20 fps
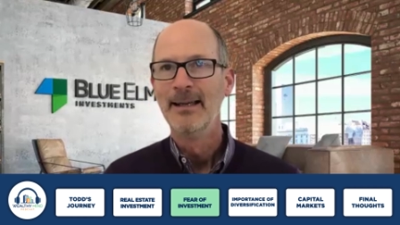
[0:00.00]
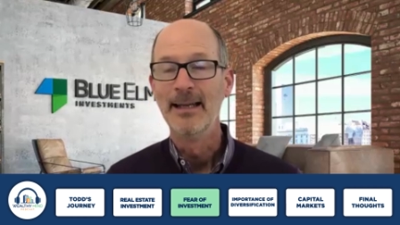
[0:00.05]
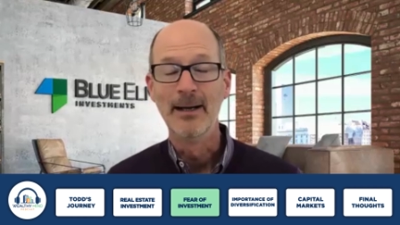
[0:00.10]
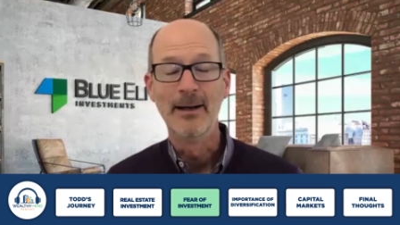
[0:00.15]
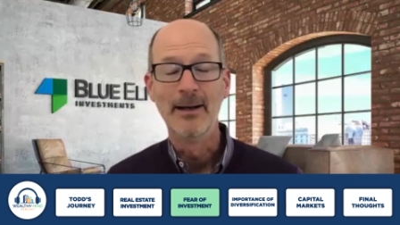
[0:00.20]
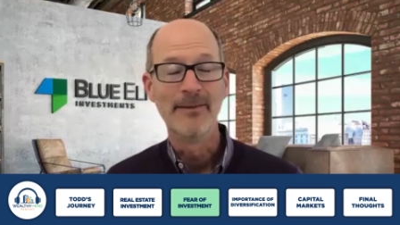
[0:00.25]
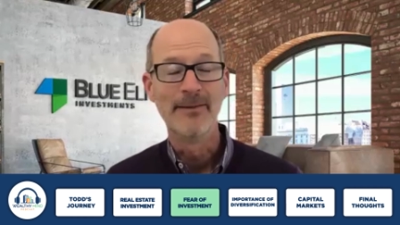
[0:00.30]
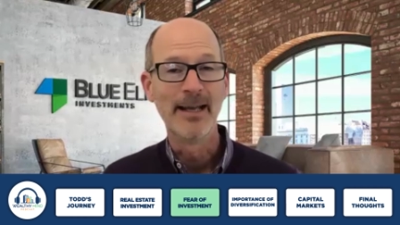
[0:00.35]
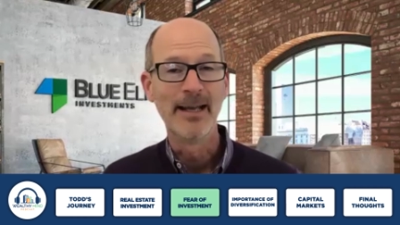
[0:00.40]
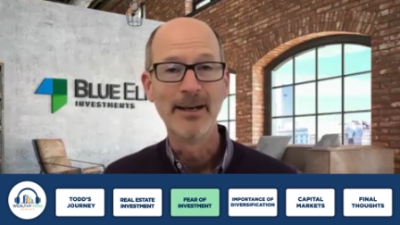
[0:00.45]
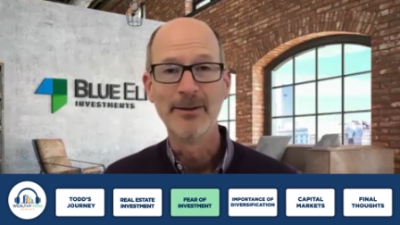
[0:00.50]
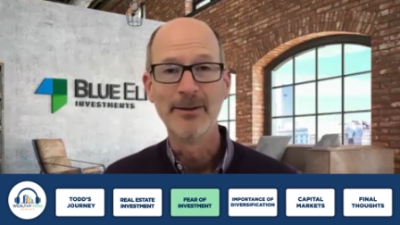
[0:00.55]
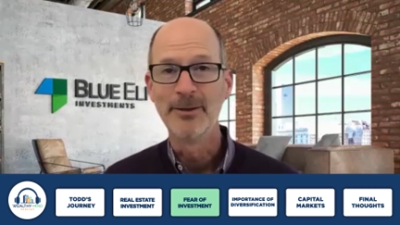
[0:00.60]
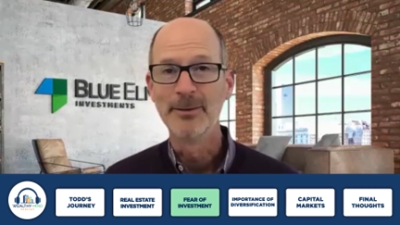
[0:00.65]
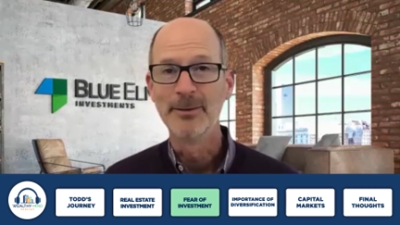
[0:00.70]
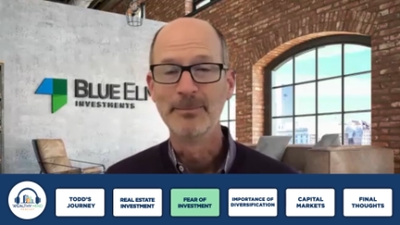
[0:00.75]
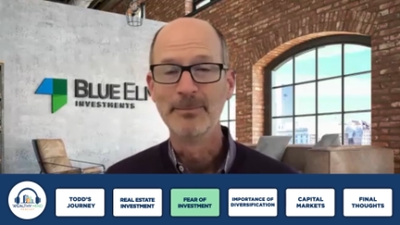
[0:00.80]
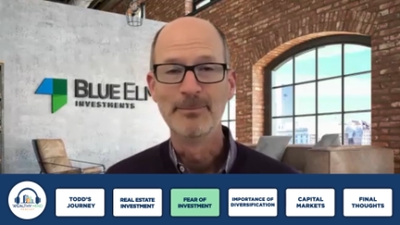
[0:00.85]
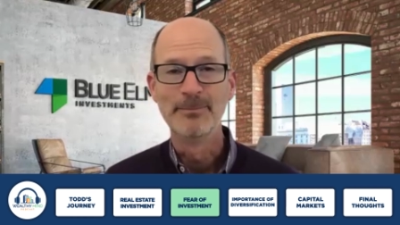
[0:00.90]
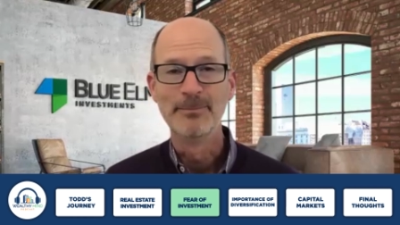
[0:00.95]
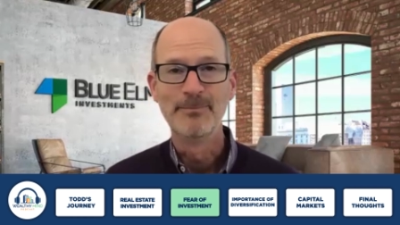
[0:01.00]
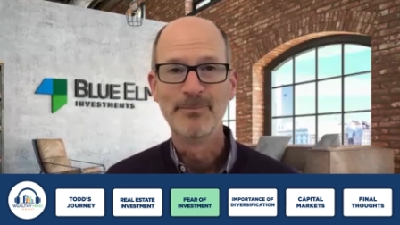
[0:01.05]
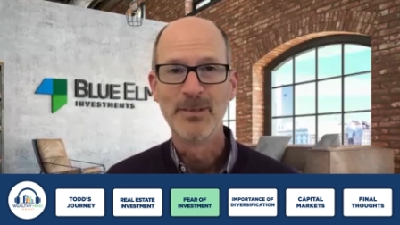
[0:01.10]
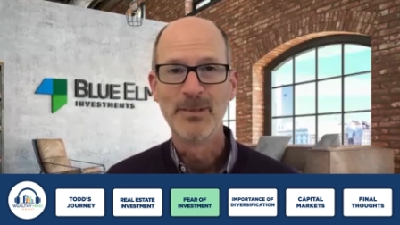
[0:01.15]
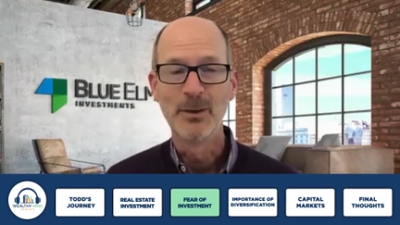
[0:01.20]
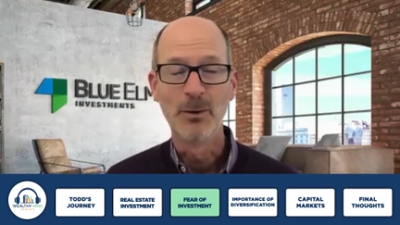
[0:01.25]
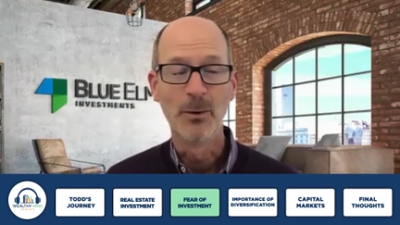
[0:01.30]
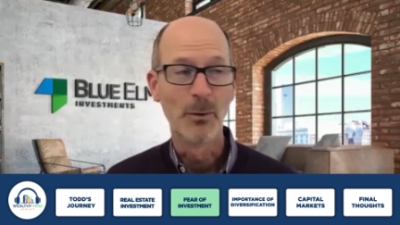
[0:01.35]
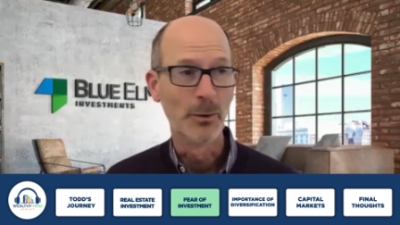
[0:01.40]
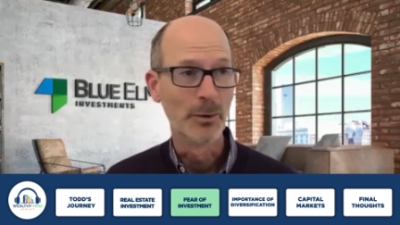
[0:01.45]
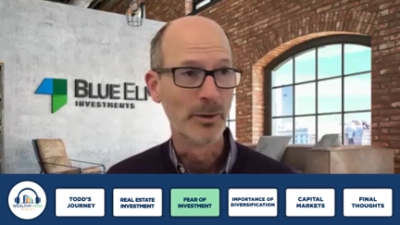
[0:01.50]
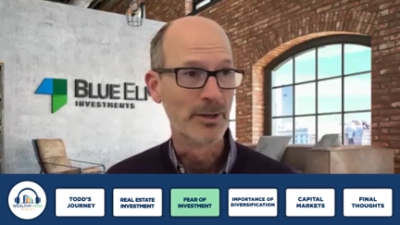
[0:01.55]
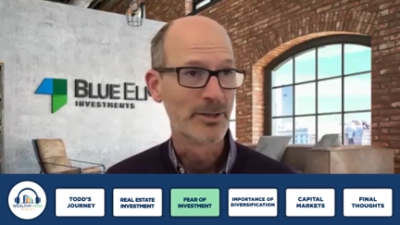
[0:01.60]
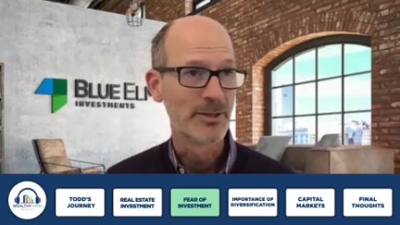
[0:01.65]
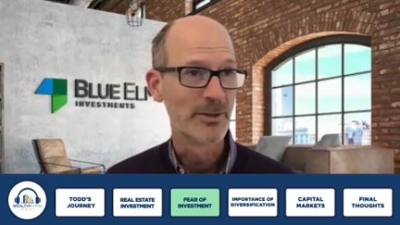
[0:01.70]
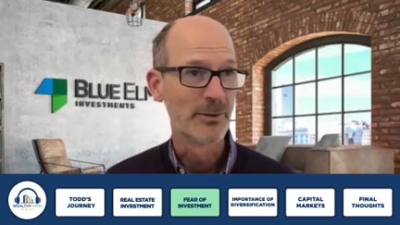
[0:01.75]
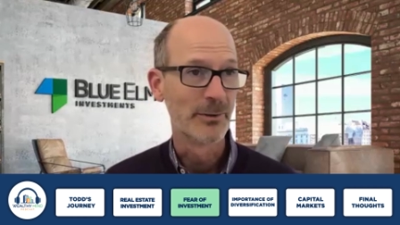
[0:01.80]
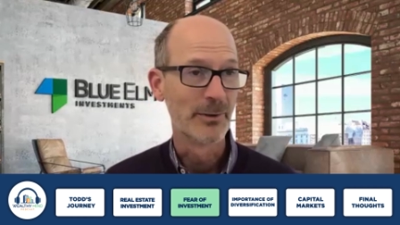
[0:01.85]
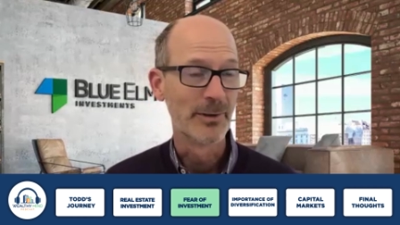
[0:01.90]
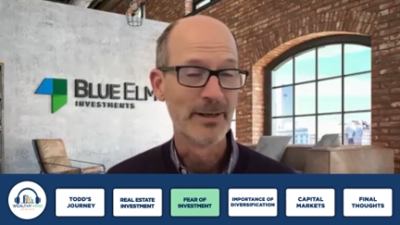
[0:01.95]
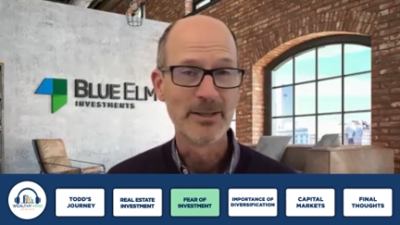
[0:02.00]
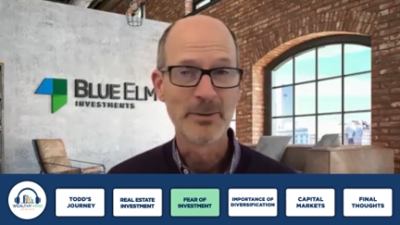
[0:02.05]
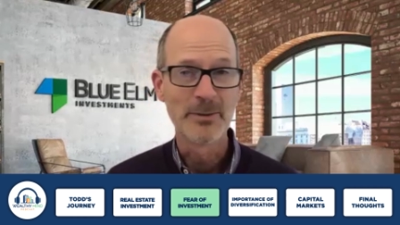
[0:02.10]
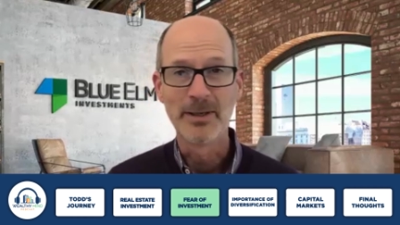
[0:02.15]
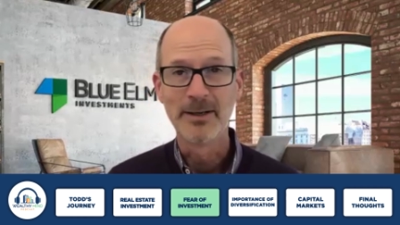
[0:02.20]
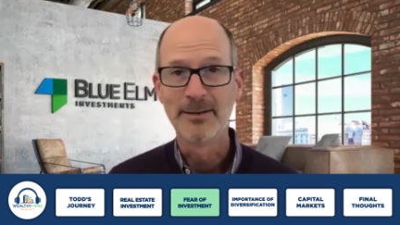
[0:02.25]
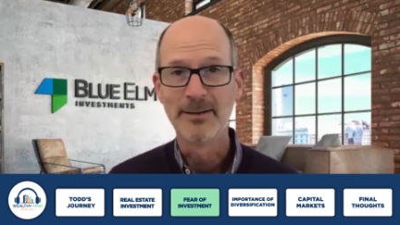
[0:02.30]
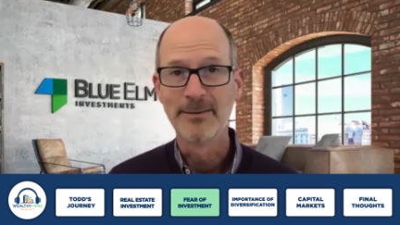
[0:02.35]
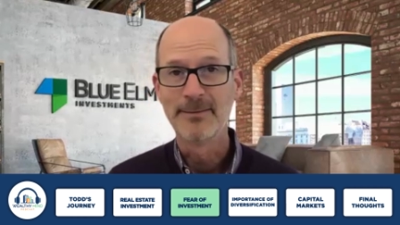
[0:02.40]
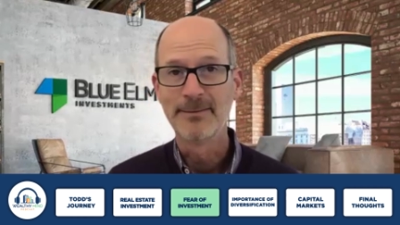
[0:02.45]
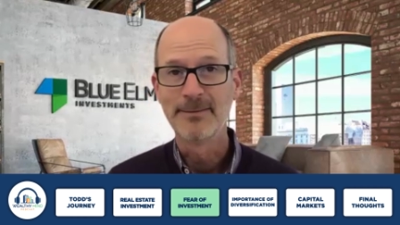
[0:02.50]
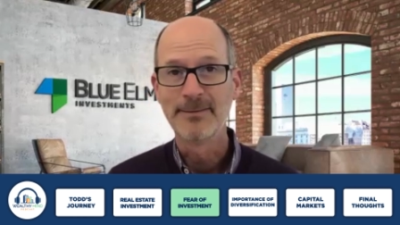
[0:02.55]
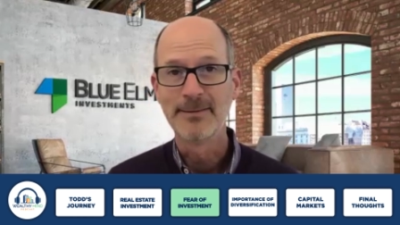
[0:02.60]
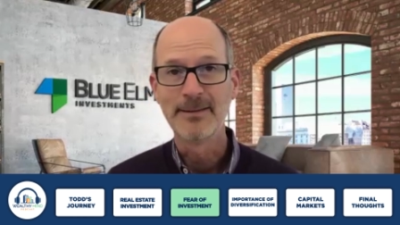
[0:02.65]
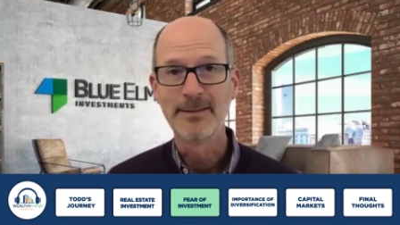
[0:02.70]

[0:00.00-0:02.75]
you know I've had other horror stories where